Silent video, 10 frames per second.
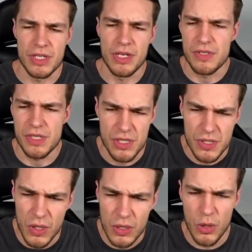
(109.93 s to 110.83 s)
The user
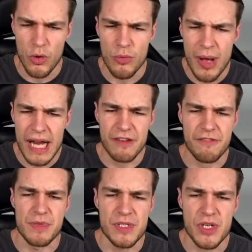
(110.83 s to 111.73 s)
just got a call back
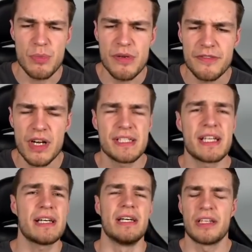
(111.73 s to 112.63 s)
from the
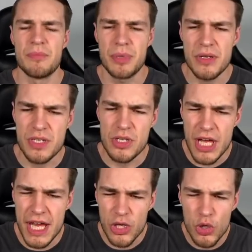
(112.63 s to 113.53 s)
supervisor at
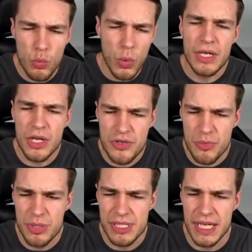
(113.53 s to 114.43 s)
ComputerShare who
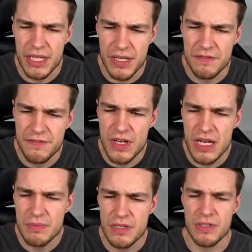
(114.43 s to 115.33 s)
100%
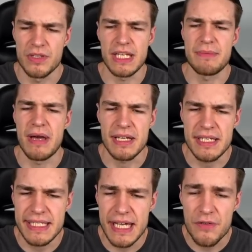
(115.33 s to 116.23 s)
confirmed that the email
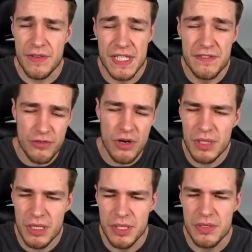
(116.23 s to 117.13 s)
itself is
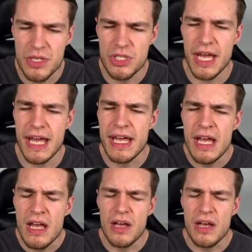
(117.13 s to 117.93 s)
from ComputerShare